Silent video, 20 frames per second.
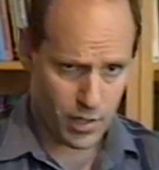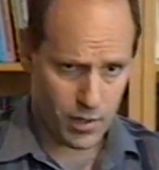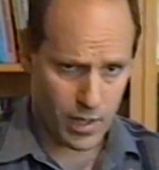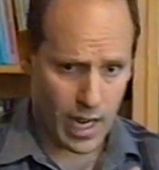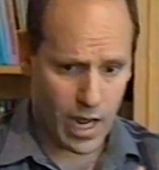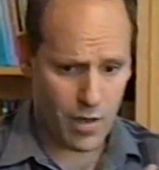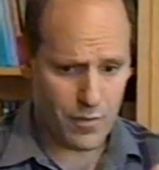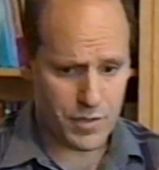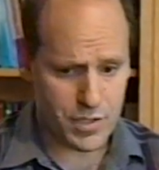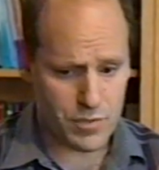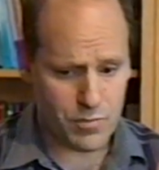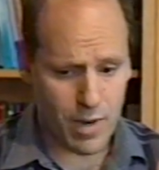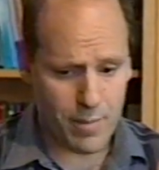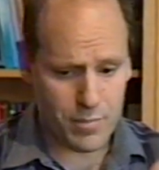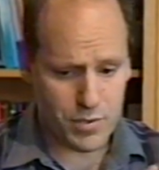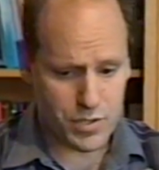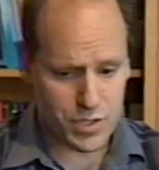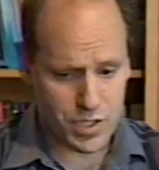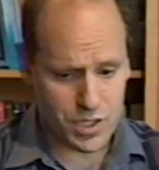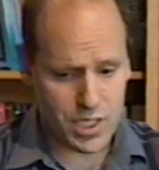how this
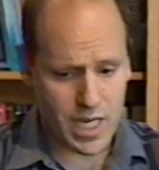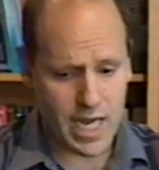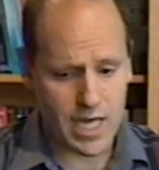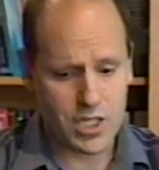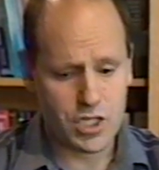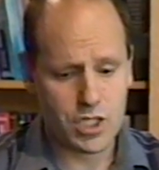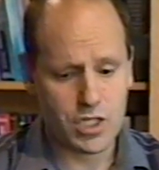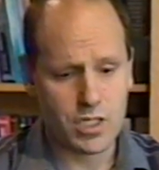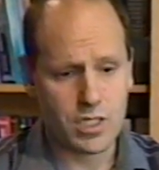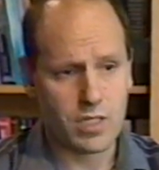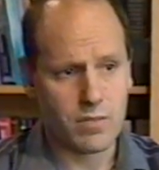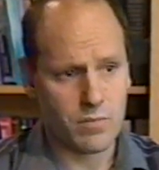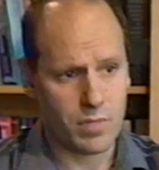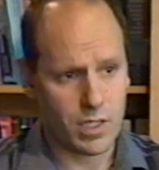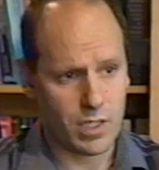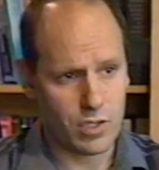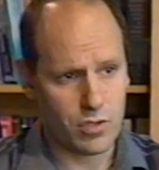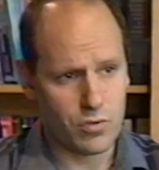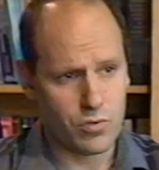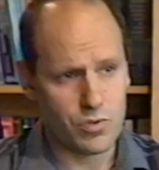representation can be
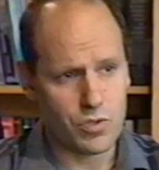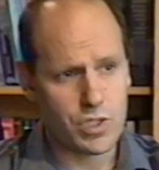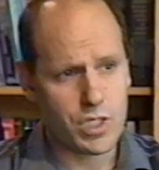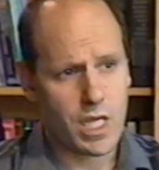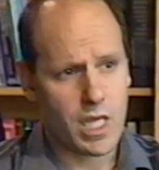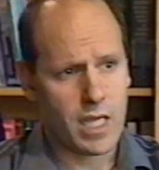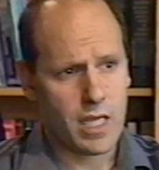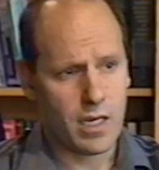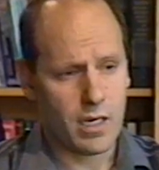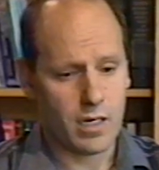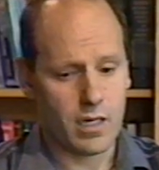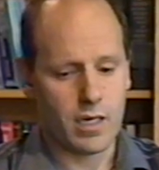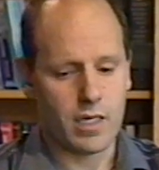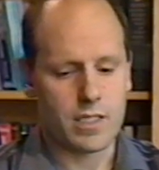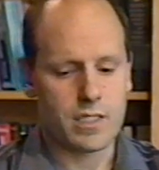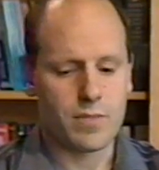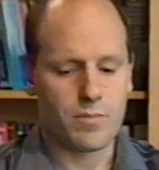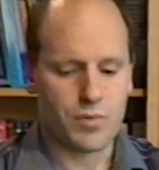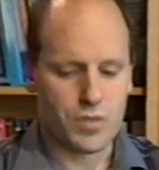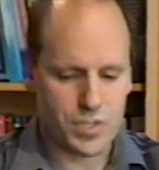used
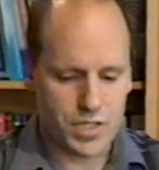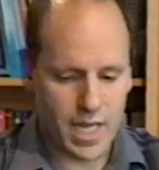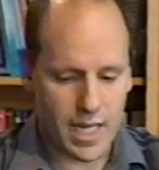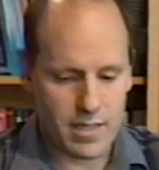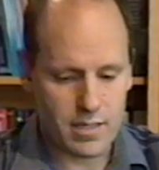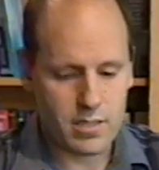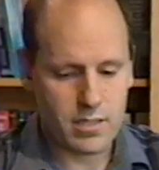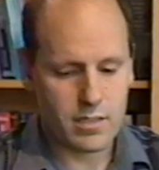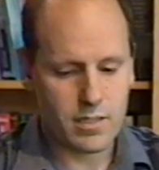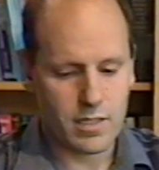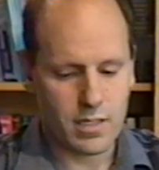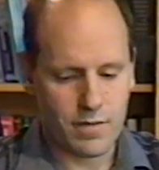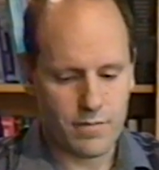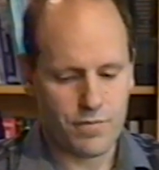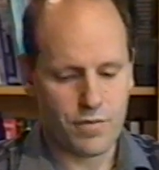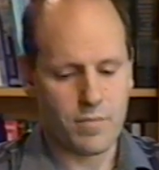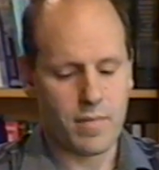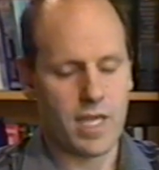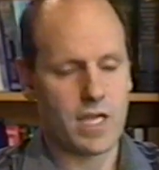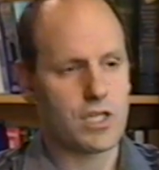to present
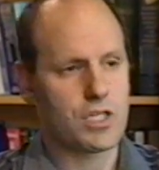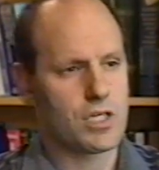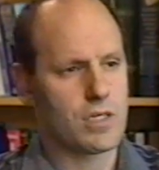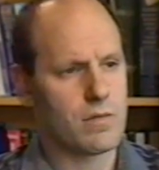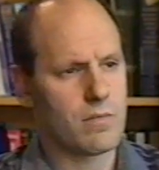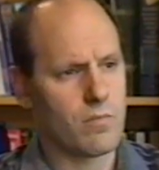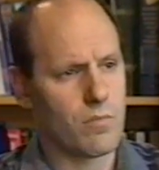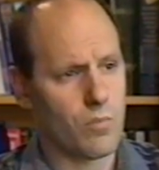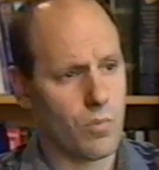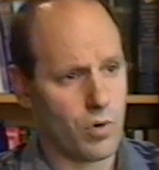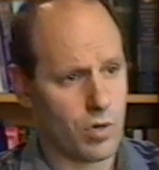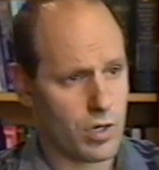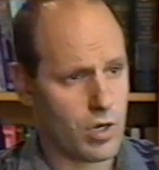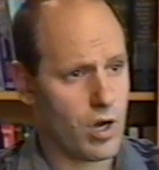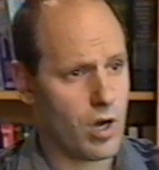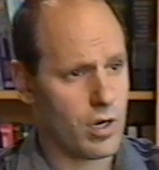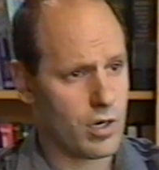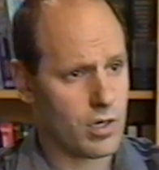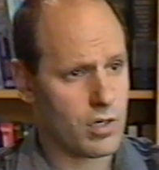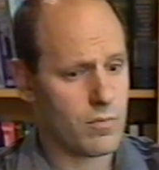information more
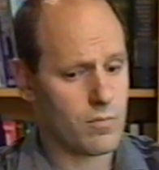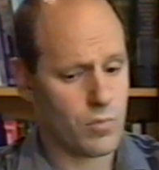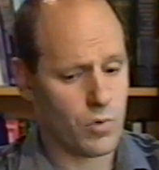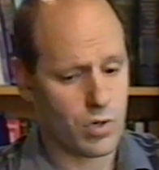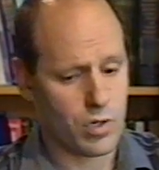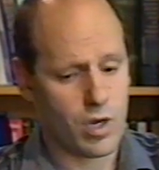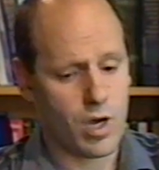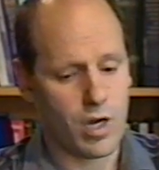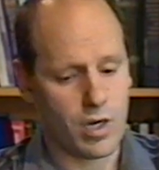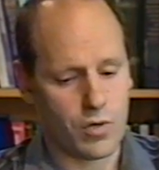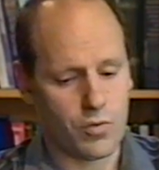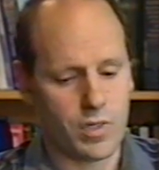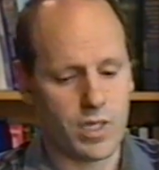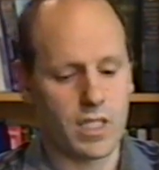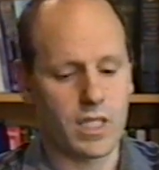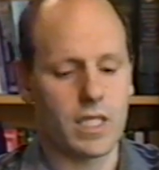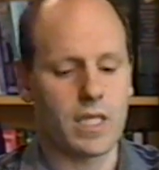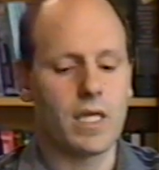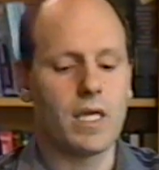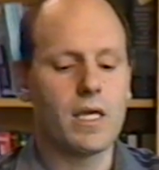
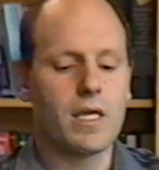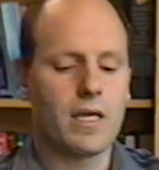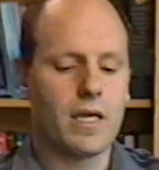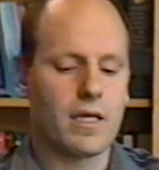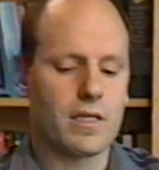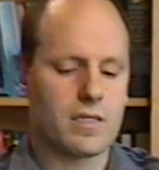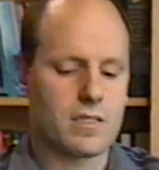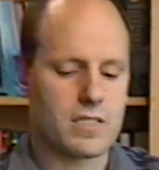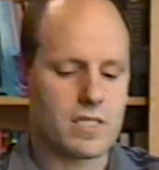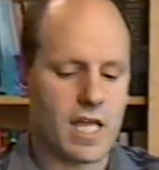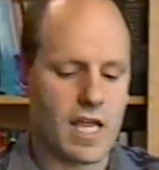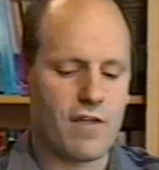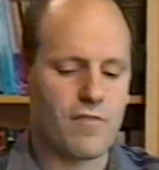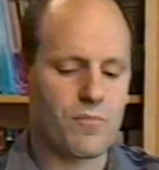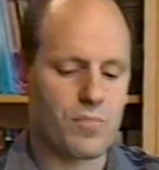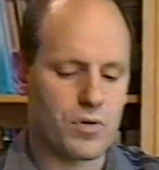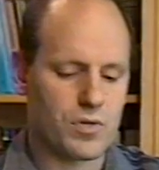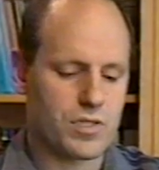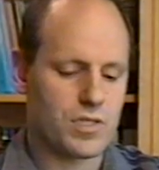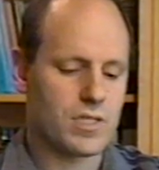concretely, and to save
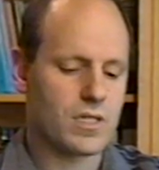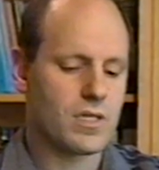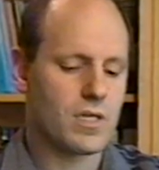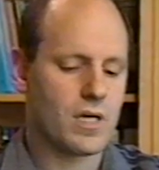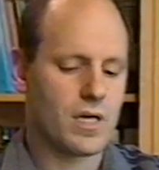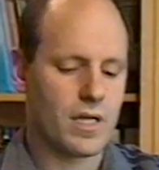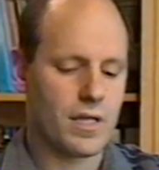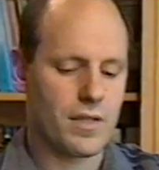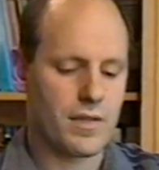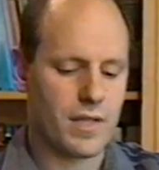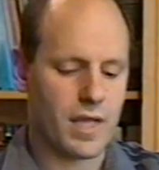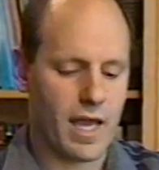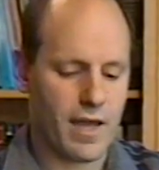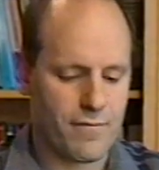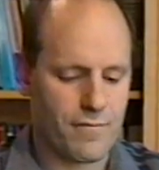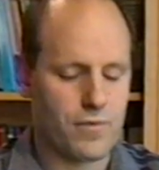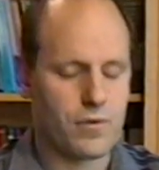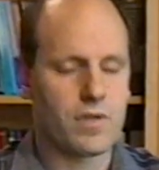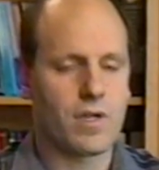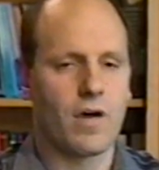person the
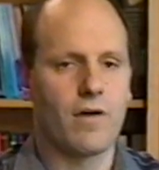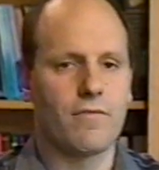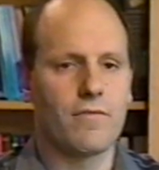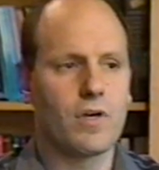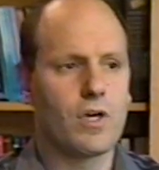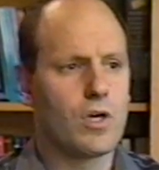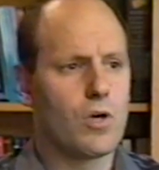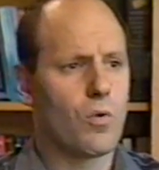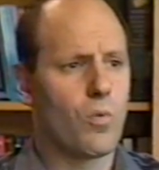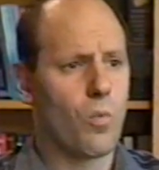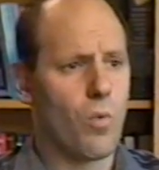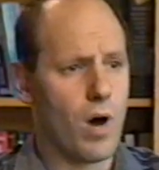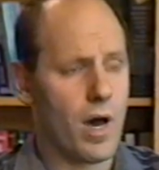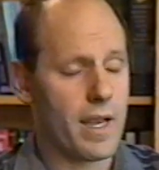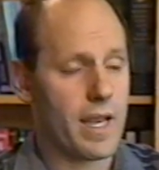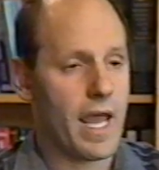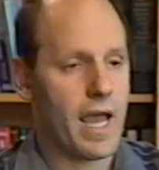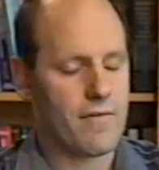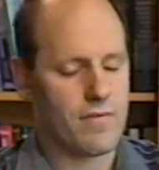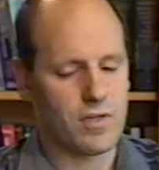effort of,
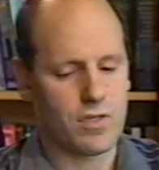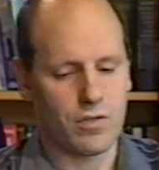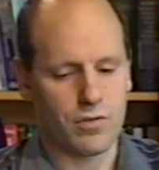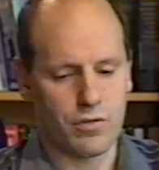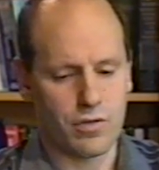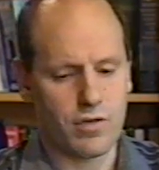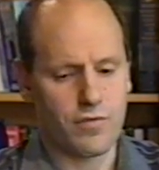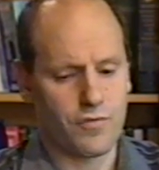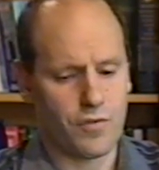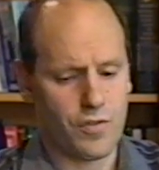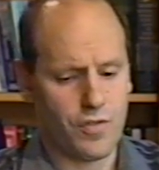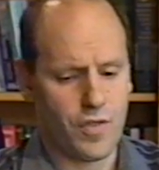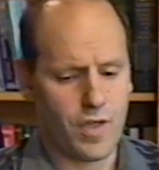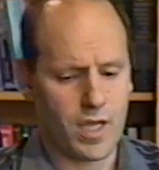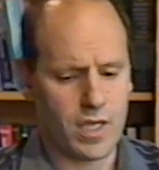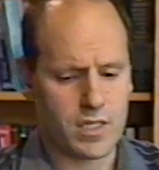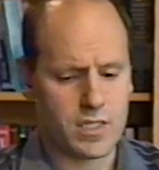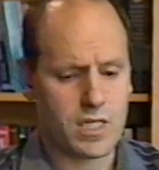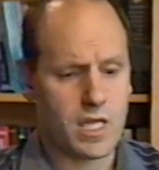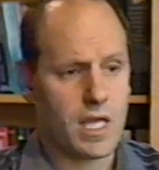one, having to look for
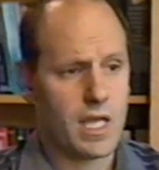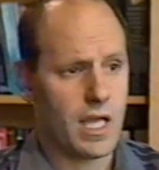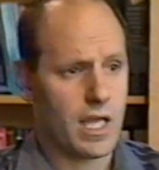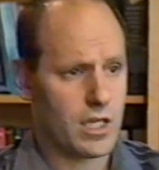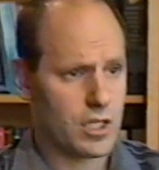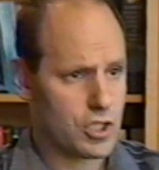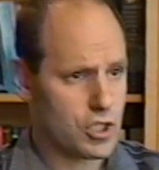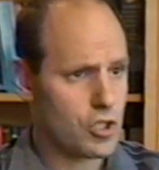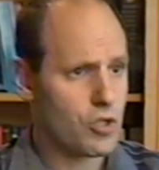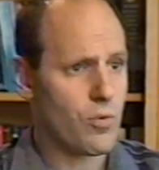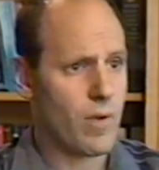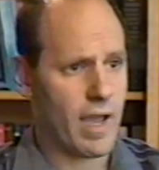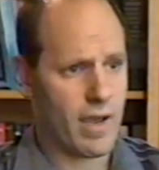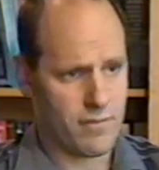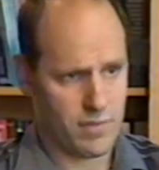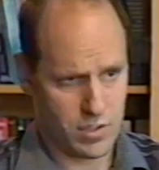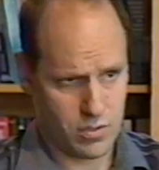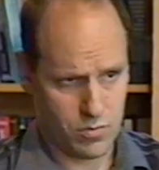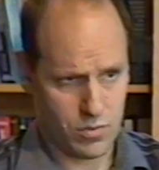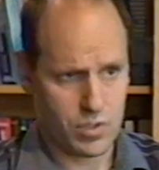things, and two,
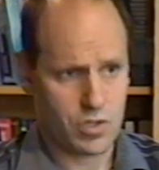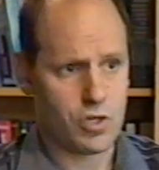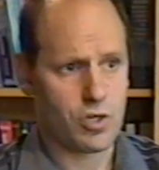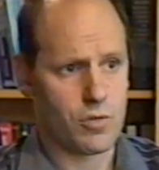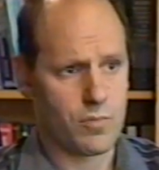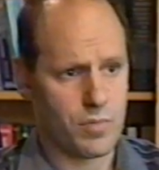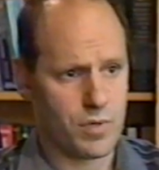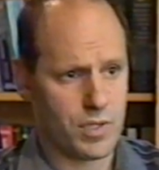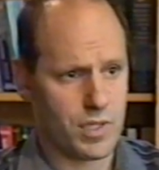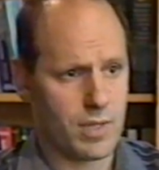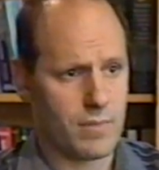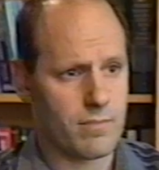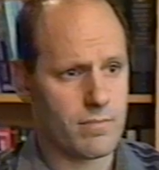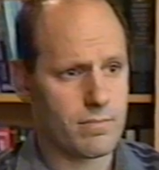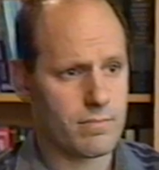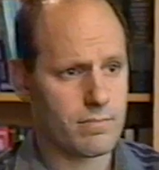having to interpret them.